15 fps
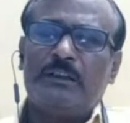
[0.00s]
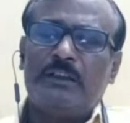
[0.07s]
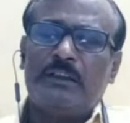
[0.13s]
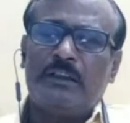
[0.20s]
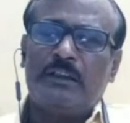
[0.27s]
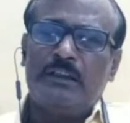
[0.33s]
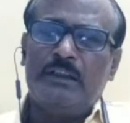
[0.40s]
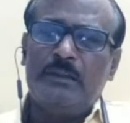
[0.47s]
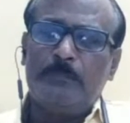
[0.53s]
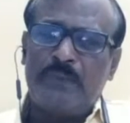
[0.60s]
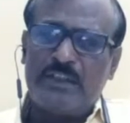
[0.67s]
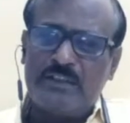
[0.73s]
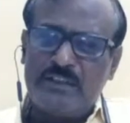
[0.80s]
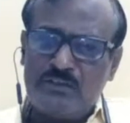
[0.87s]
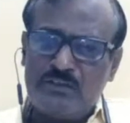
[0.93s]
in
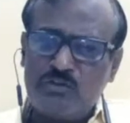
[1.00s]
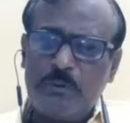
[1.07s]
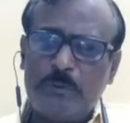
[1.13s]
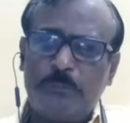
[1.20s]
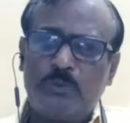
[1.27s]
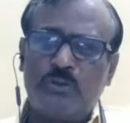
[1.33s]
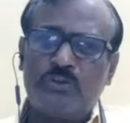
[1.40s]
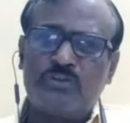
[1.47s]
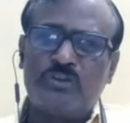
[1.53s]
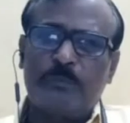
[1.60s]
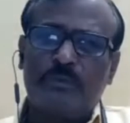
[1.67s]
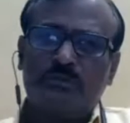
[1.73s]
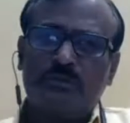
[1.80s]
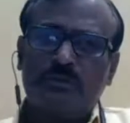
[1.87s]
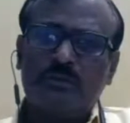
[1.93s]
presence of a police
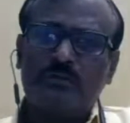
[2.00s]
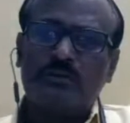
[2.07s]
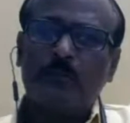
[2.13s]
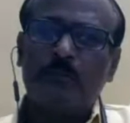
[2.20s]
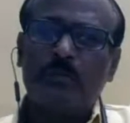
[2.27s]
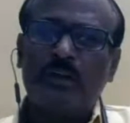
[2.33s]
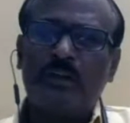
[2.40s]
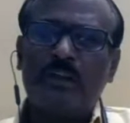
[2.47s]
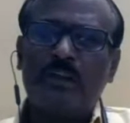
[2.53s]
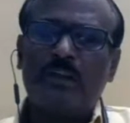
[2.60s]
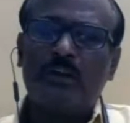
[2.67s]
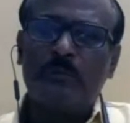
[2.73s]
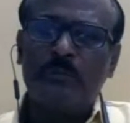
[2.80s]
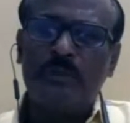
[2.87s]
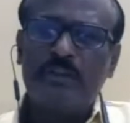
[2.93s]
officer, somebody
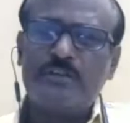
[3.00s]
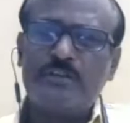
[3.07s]
commits a